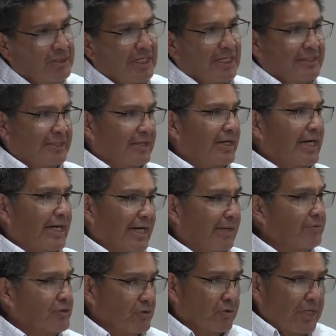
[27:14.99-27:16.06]
I, you know, I, I
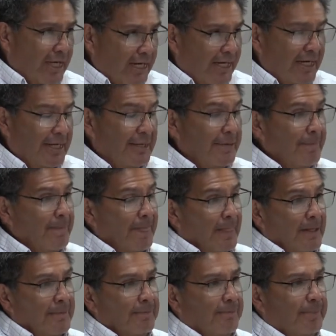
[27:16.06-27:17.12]
was okay,
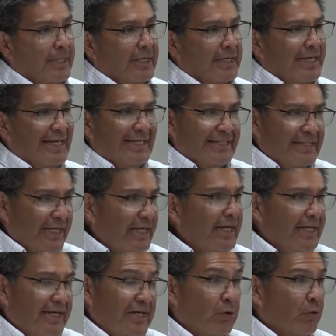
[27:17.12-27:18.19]
but he did
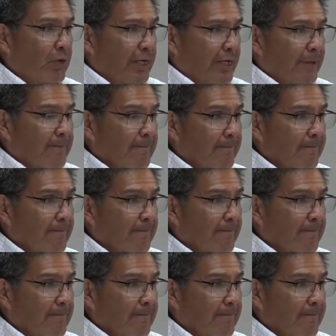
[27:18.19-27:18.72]
it anyway.